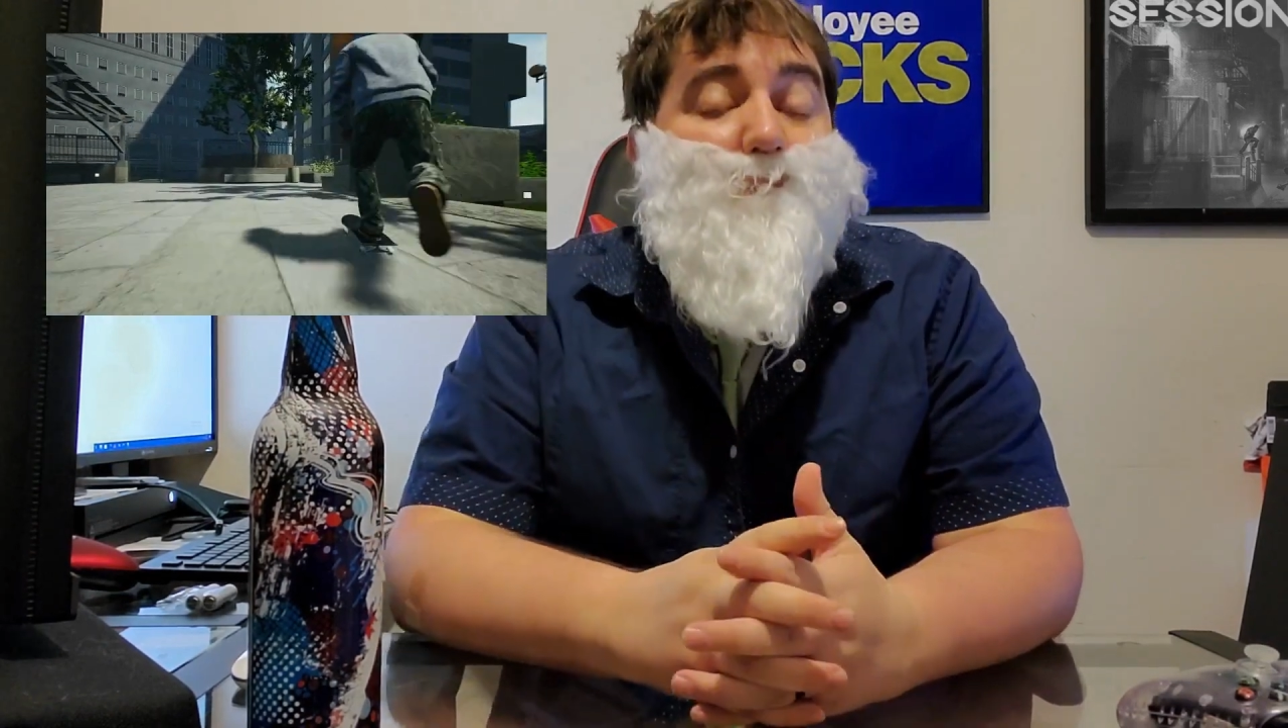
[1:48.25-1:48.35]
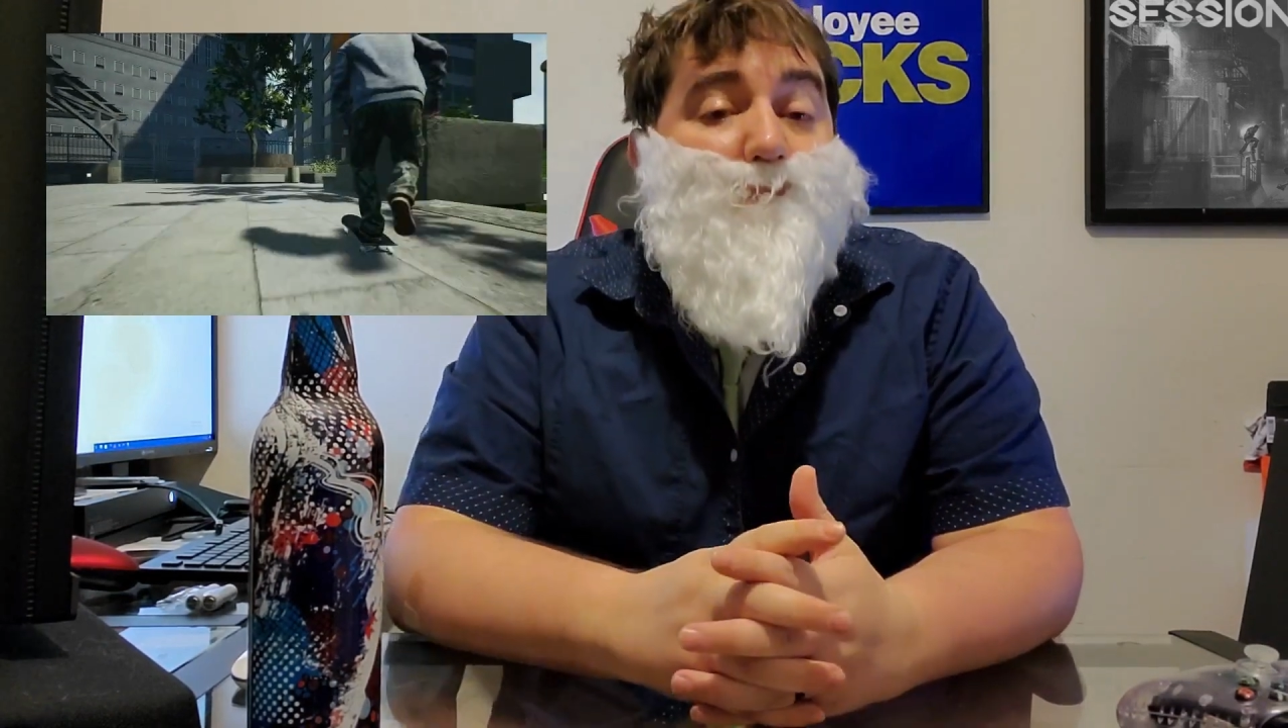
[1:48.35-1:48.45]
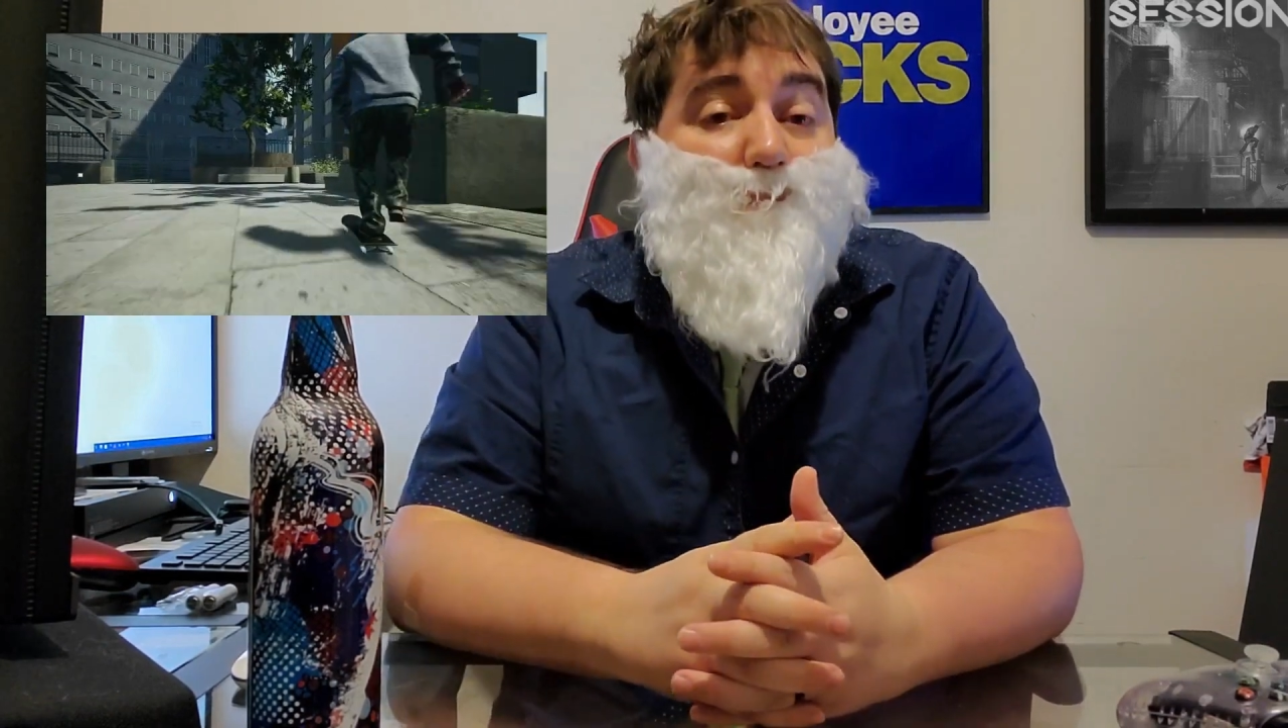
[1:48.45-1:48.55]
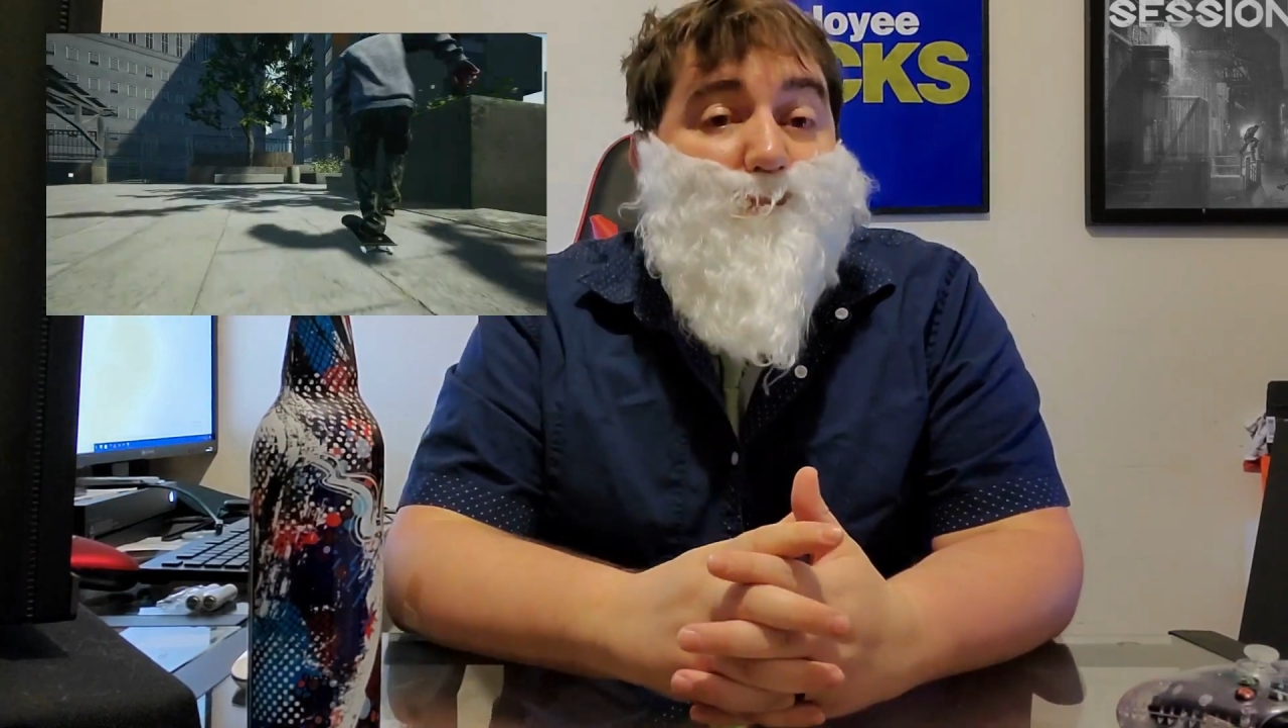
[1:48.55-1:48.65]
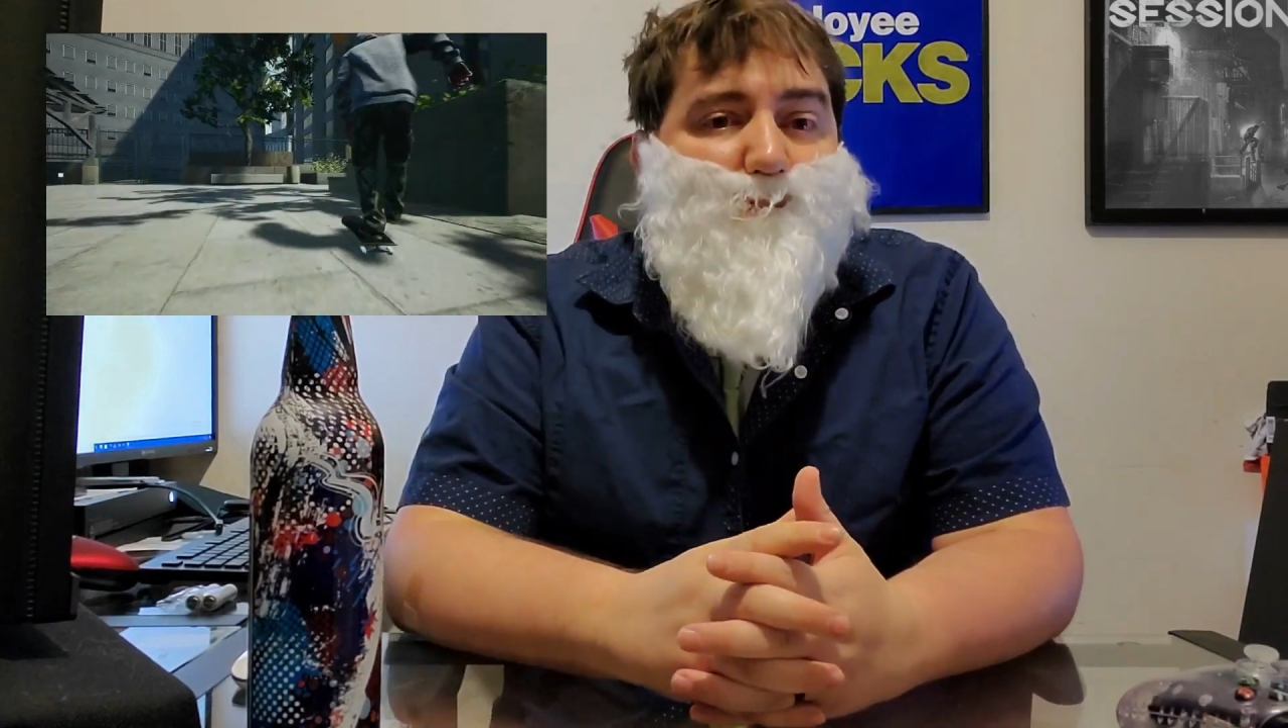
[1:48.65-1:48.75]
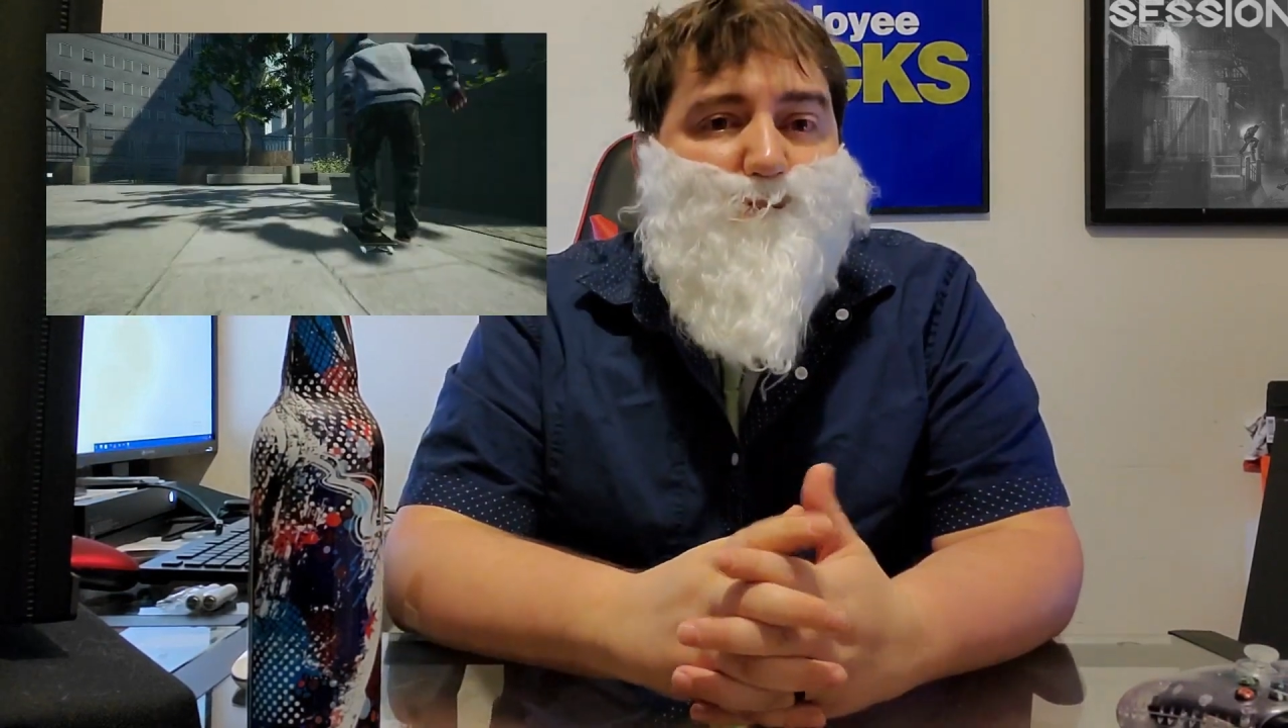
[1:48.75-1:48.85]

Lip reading: that these